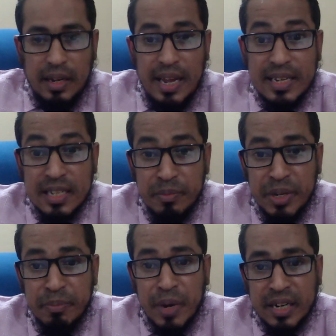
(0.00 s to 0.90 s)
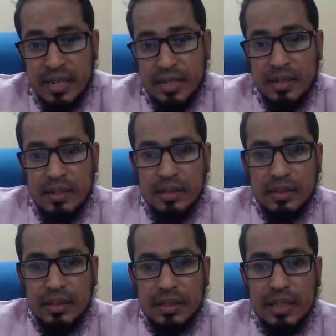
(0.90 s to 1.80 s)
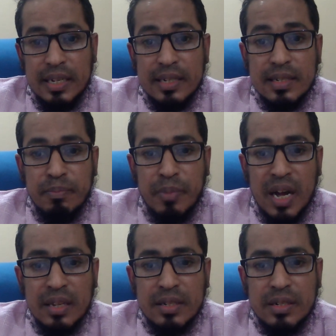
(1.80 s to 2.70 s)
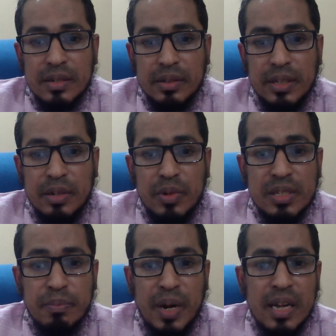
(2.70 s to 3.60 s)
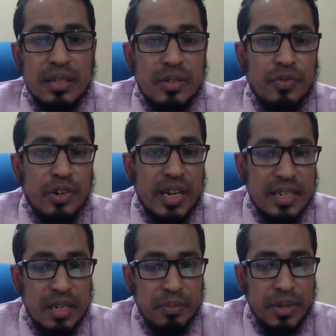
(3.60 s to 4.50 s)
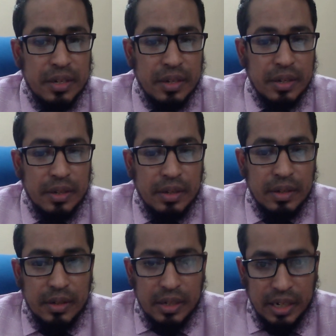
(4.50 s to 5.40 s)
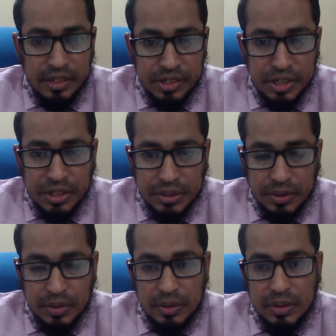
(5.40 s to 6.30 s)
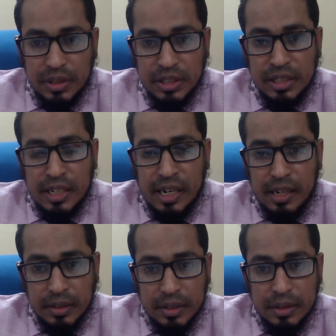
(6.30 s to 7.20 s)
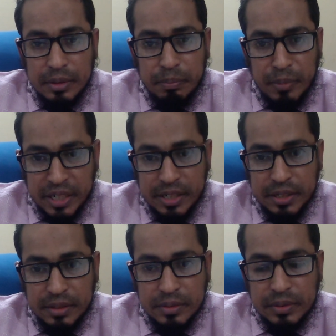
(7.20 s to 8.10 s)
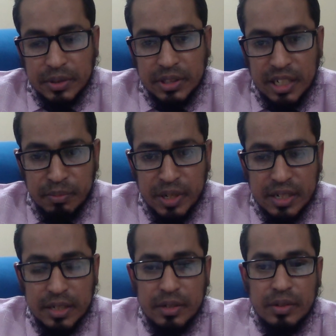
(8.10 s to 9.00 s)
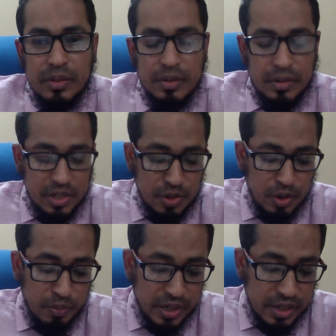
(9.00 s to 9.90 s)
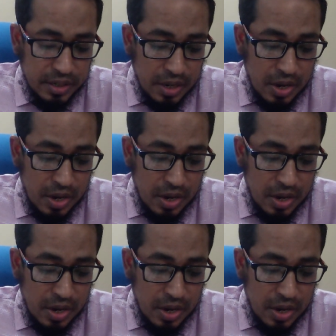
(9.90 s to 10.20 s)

SME market, there was a badge for SME entry in the market, share market, stock market.